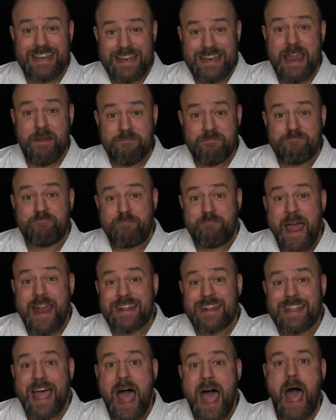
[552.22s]

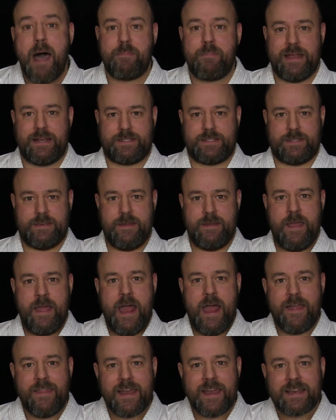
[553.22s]
embed the habits,
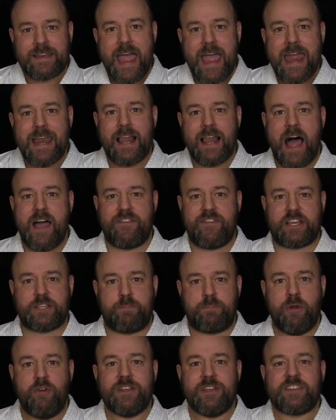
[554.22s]
and then gain live
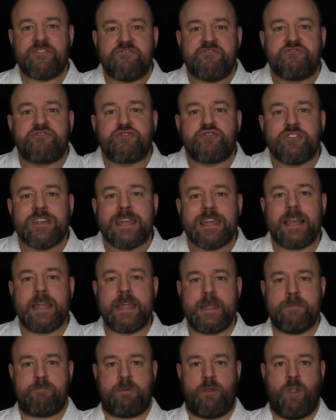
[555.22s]
experience of
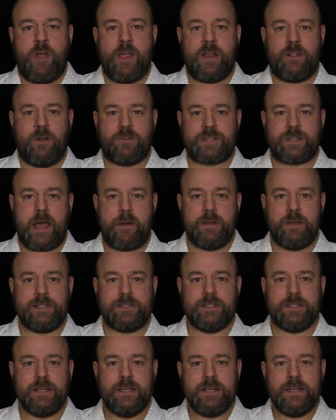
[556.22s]
freely employing those
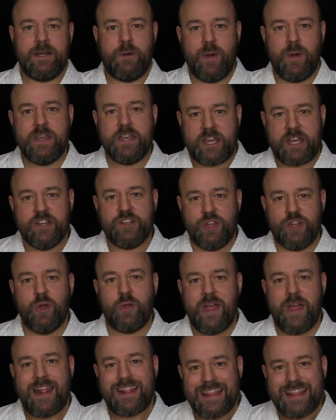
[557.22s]
habits. When you can
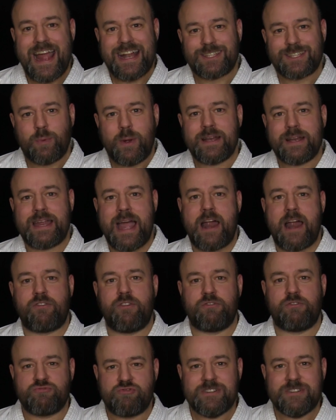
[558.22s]
do that, that's when kata
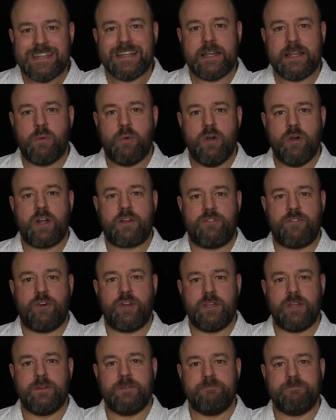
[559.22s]
will really work
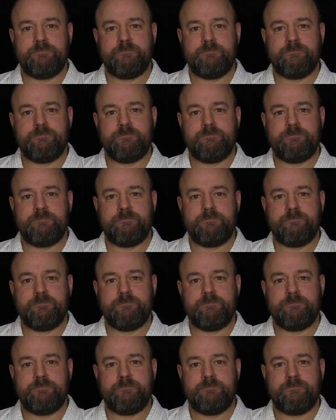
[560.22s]
for you.